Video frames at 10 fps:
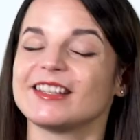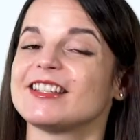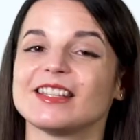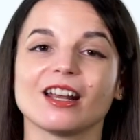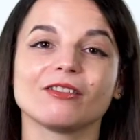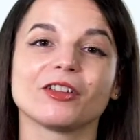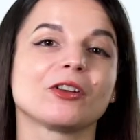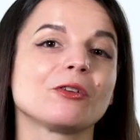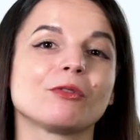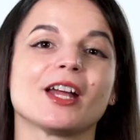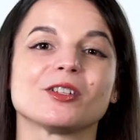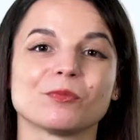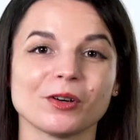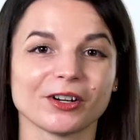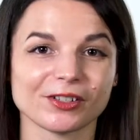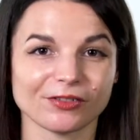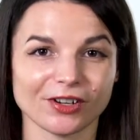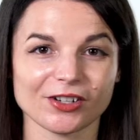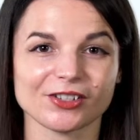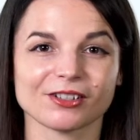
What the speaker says: instead of learning random words first.